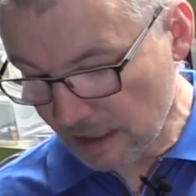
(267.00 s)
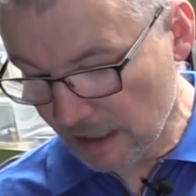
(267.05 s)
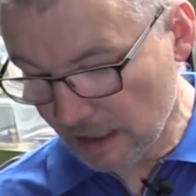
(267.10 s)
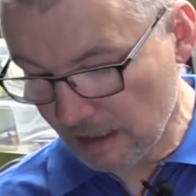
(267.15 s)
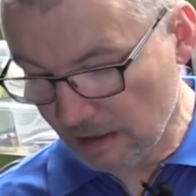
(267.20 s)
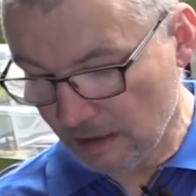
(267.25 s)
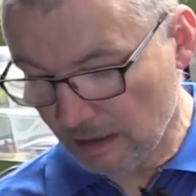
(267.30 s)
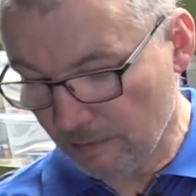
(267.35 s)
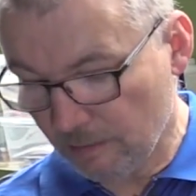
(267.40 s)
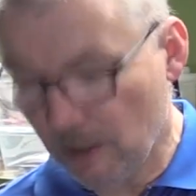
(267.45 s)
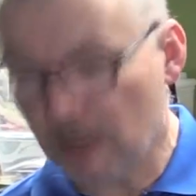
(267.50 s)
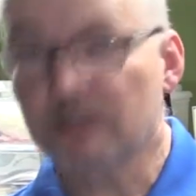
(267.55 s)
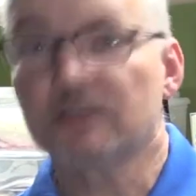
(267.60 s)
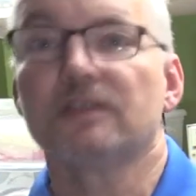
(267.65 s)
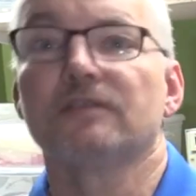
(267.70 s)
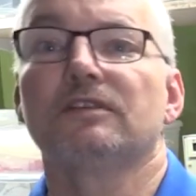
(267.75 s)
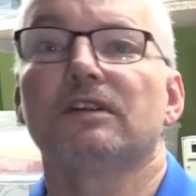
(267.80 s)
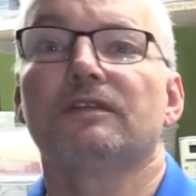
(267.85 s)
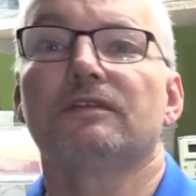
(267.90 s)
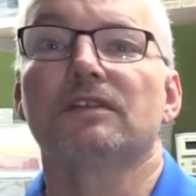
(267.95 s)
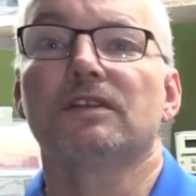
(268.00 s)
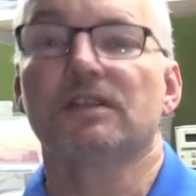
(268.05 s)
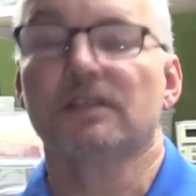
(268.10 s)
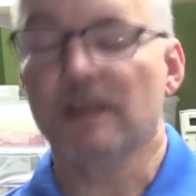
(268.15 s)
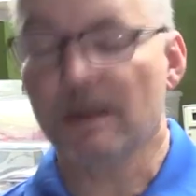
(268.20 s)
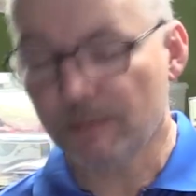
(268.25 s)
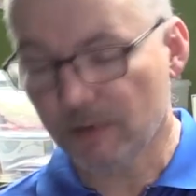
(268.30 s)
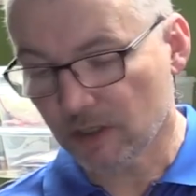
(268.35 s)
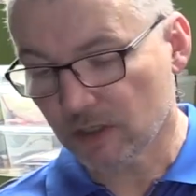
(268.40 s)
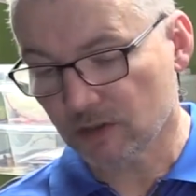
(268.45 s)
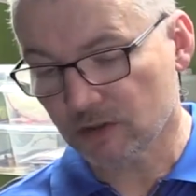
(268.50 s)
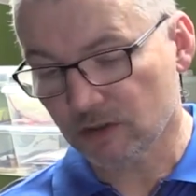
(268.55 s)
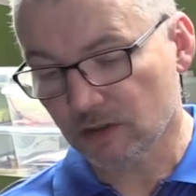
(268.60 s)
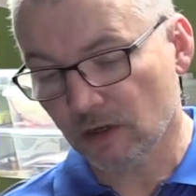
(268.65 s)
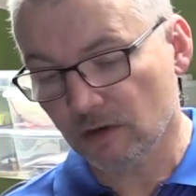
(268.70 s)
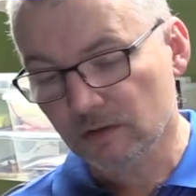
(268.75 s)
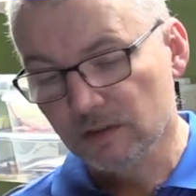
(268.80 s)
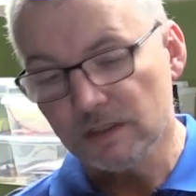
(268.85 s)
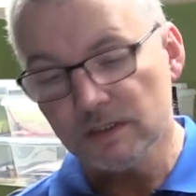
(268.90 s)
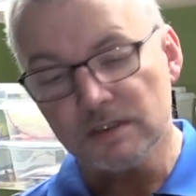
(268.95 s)
a bunch of different stepper
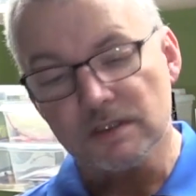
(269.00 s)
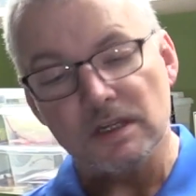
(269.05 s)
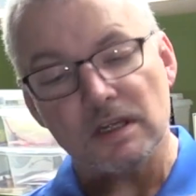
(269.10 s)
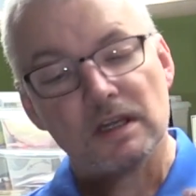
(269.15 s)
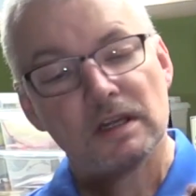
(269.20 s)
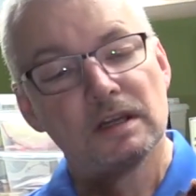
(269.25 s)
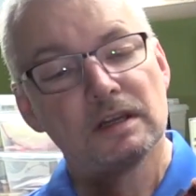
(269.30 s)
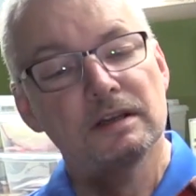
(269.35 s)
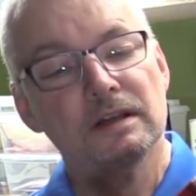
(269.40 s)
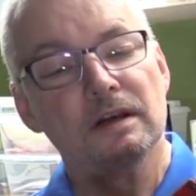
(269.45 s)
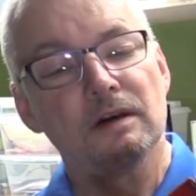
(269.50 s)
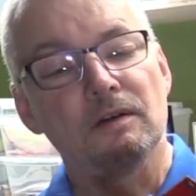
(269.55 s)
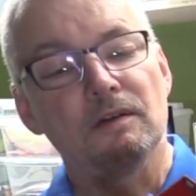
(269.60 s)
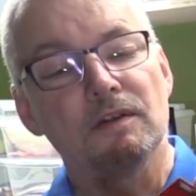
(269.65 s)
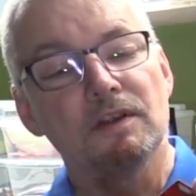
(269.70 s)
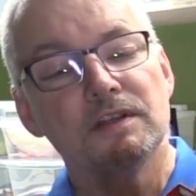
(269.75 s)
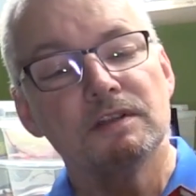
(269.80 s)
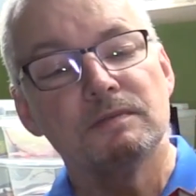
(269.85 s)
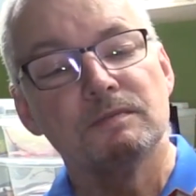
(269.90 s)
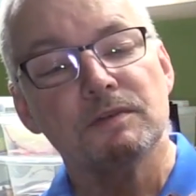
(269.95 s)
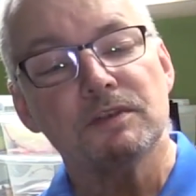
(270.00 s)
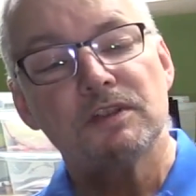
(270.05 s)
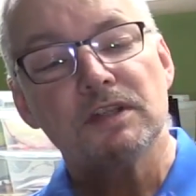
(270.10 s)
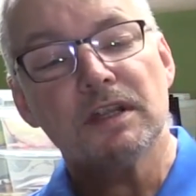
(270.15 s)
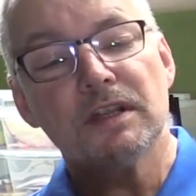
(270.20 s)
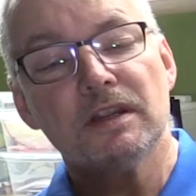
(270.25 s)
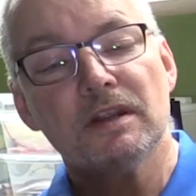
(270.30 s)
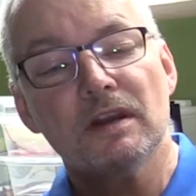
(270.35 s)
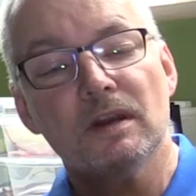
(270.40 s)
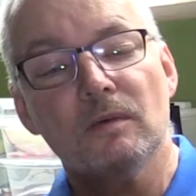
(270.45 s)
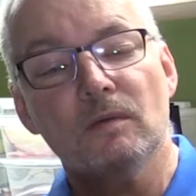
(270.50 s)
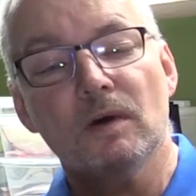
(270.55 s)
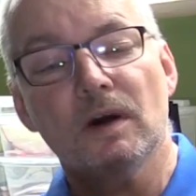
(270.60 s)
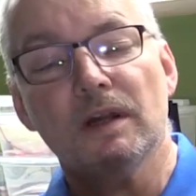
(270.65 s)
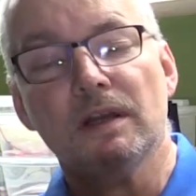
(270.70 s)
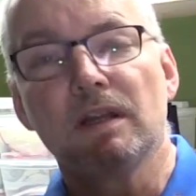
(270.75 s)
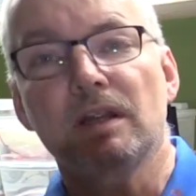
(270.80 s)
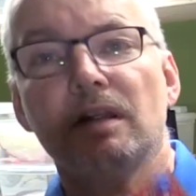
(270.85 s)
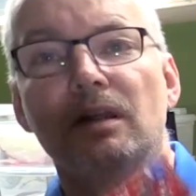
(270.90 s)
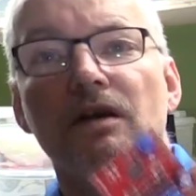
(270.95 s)
controllers. Now this particular
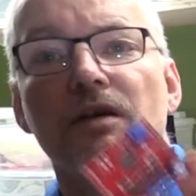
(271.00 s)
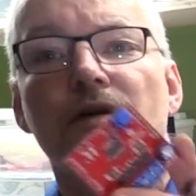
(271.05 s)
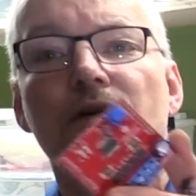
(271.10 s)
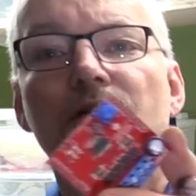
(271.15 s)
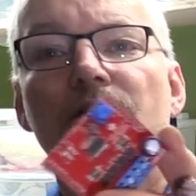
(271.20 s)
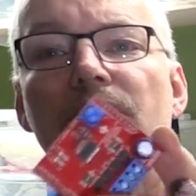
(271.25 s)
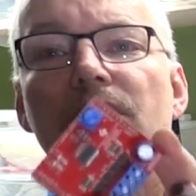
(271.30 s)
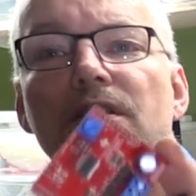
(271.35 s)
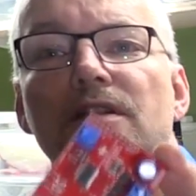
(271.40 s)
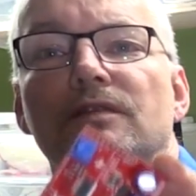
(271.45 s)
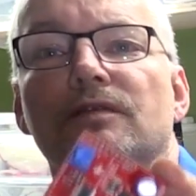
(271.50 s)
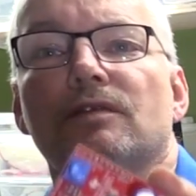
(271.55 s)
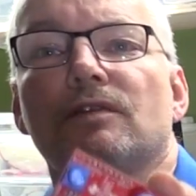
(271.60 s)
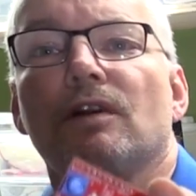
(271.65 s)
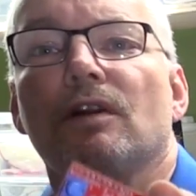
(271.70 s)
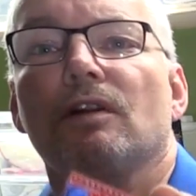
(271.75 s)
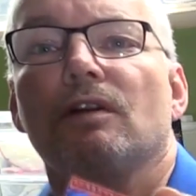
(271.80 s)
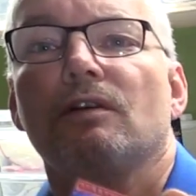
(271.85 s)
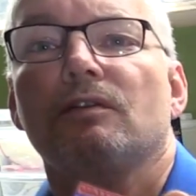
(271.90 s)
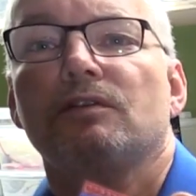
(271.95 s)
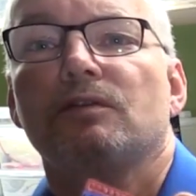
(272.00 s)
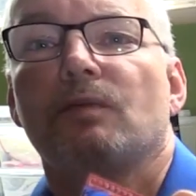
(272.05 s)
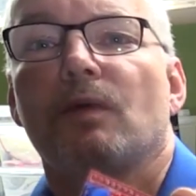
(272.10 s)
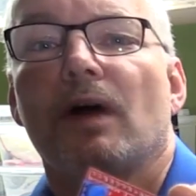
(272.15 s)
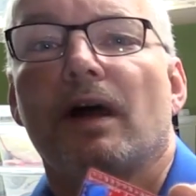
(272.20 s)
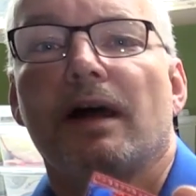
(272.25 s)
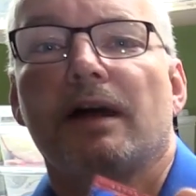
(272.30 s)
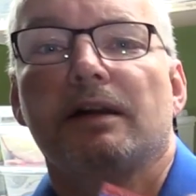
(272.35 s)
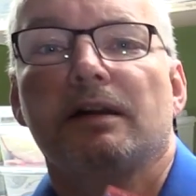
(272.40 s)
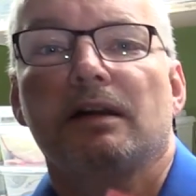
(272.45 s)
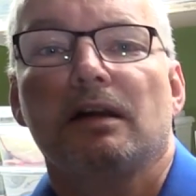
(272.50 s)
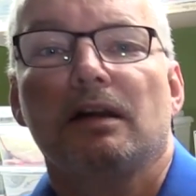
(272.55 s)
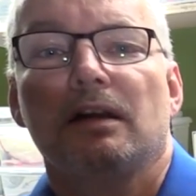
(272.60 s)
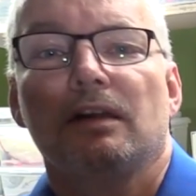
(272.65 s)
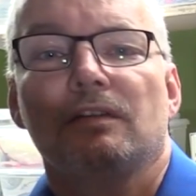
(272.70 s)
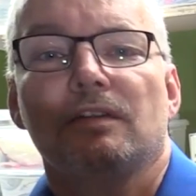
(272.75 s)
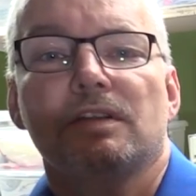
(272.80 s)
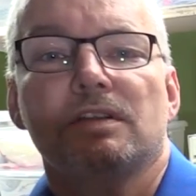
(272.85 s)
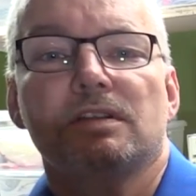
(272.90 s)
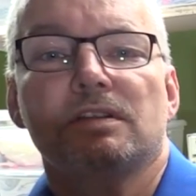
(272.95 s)
one here is for a launch pad.
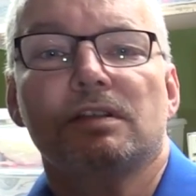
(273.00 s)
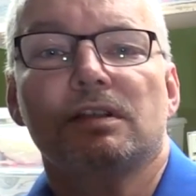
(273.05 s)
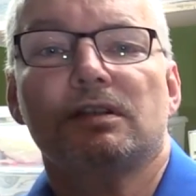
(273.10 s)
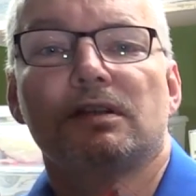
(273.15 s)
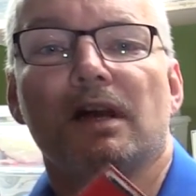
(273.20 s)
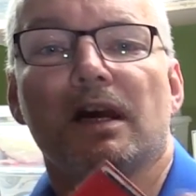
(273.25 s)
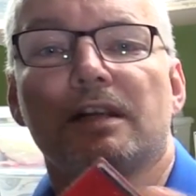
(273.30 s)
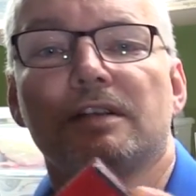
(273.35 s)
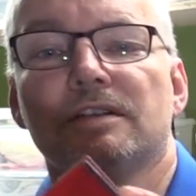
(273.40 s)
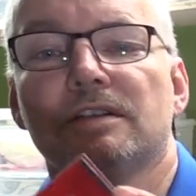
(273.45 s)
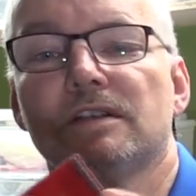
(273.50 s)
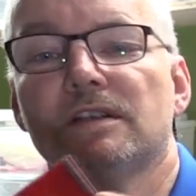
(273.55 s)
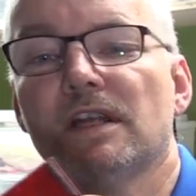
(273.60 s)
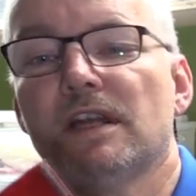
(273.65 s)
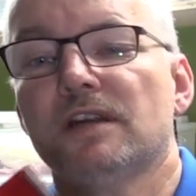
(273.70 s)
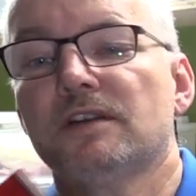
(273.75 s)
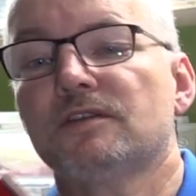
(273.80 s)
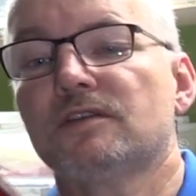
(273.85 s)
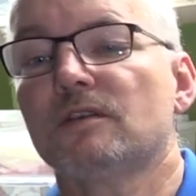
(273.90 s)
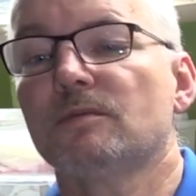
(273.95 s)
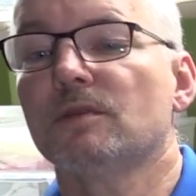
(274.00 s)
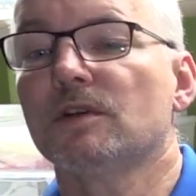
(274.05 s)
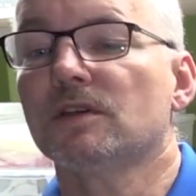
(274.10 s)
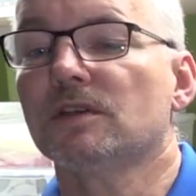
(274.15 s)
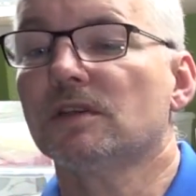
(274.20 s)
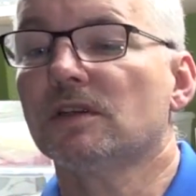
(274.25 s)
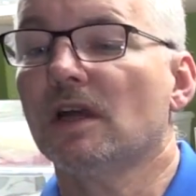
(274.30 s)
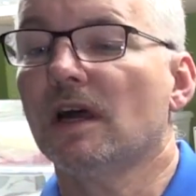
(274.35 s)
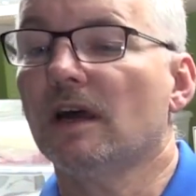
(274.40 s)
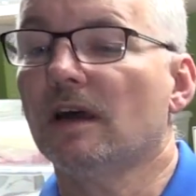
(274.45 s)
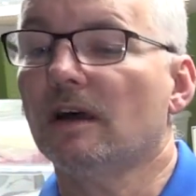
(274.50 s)
This is a Texas Instruments